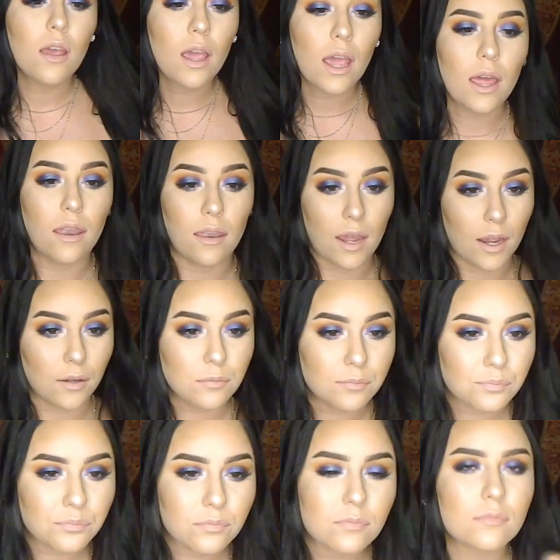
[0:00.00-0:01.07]
And now,
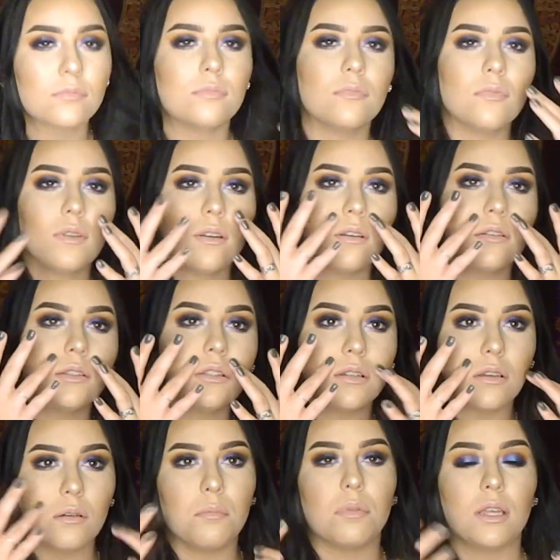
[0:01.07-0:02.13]
to
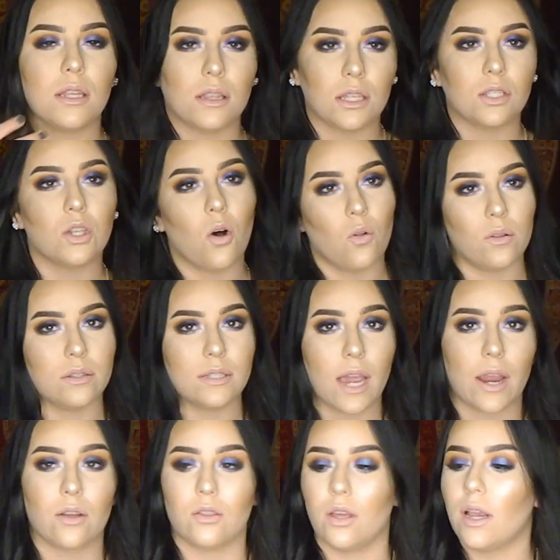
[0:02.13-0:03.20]
complete this whole
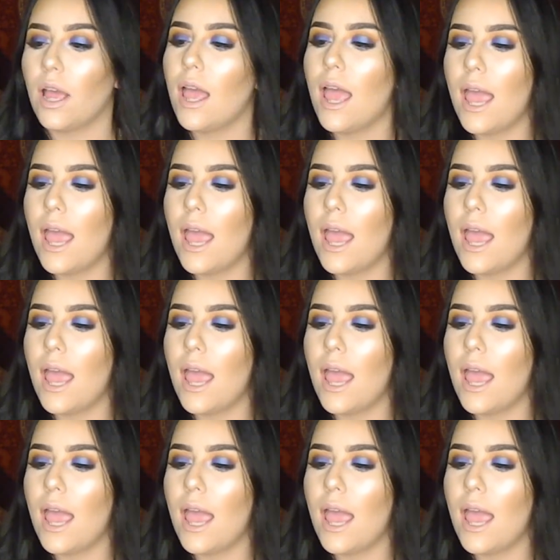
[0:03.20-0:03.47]
entire look,